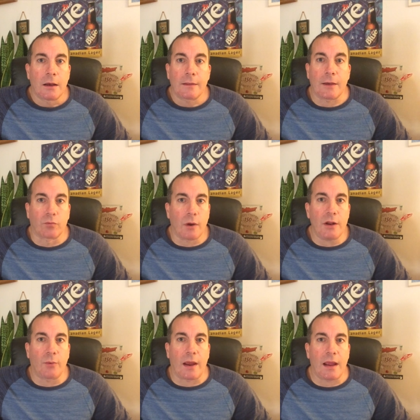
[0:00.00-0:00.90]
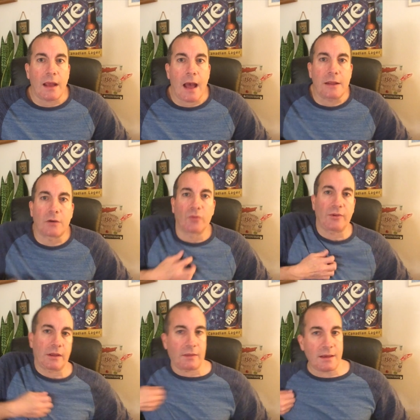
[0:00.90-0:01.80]
like right away, and he goes
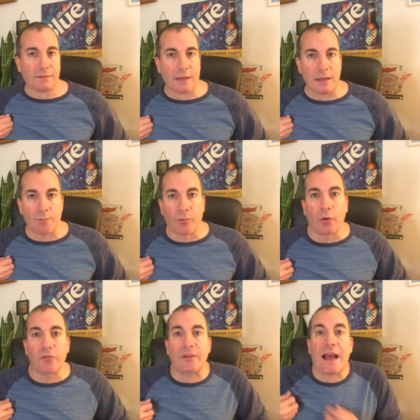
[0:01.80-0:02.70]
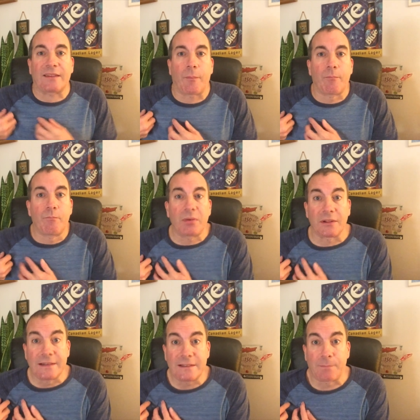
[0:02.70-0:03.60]
like this, and he pulls, and he has a
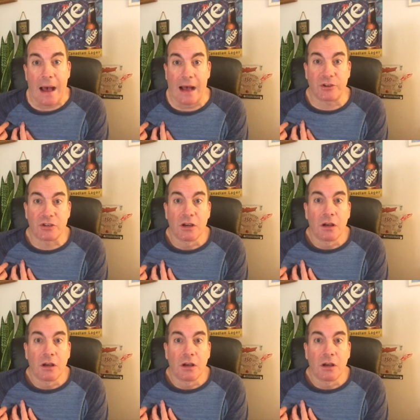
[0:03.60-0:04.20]
police badge.